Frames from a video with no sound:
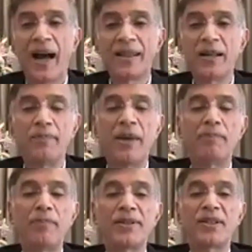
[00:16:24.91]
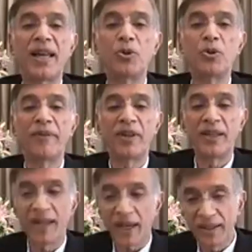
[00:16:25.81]
other members that you have
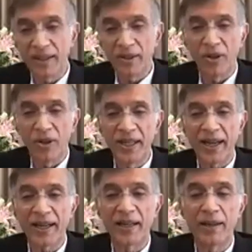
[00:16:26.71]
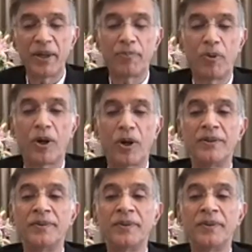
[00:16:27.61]
inducted on the academic board.